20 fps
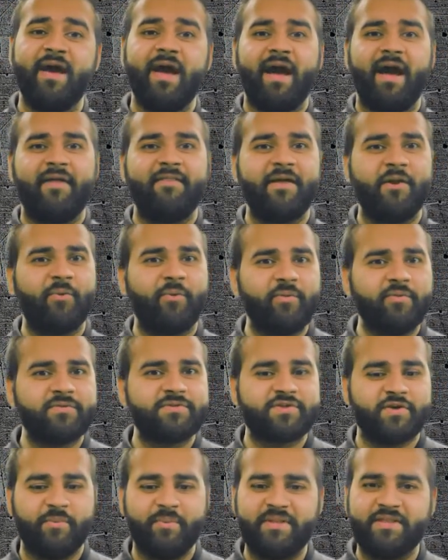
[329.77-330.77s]
and then
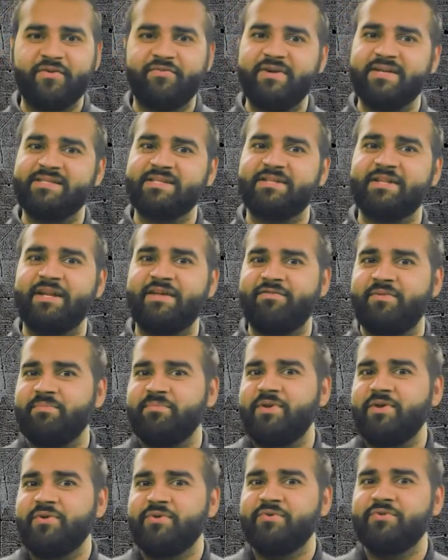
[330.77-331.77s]
also with the Writ of the Living
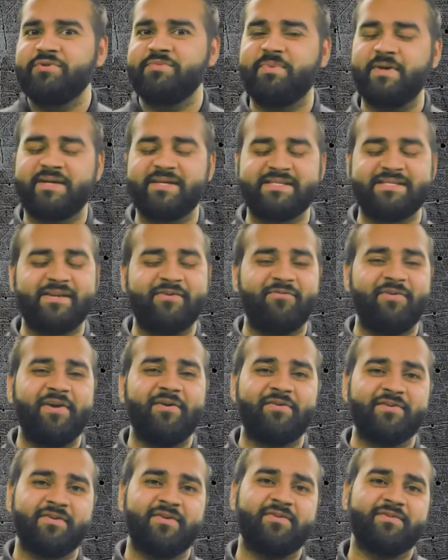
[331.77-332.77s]
Muse, because in the
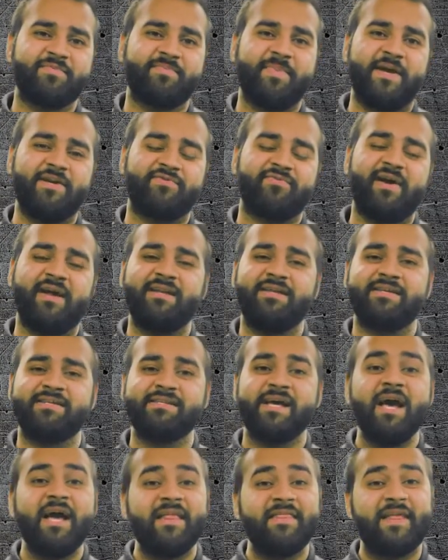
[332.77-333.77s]
real space raiders
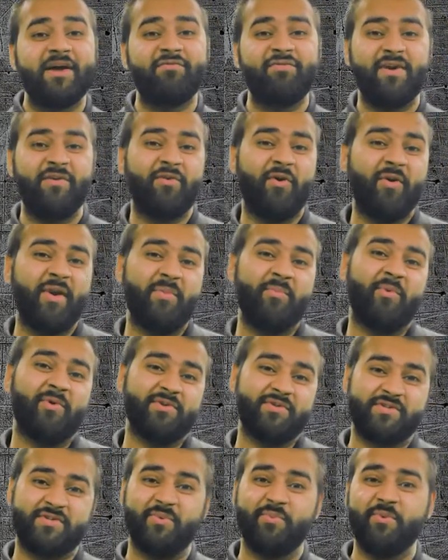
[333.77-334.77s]
they're rerolling
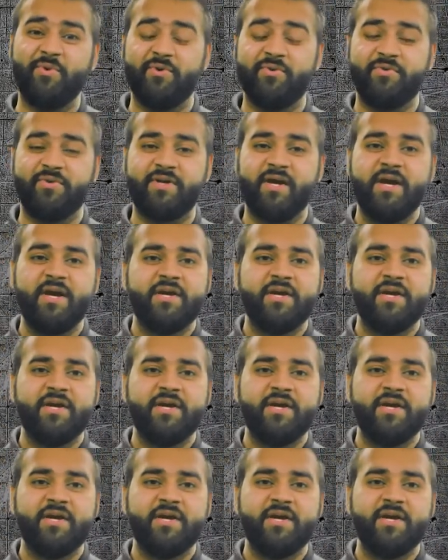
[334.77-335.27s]
1s to wound.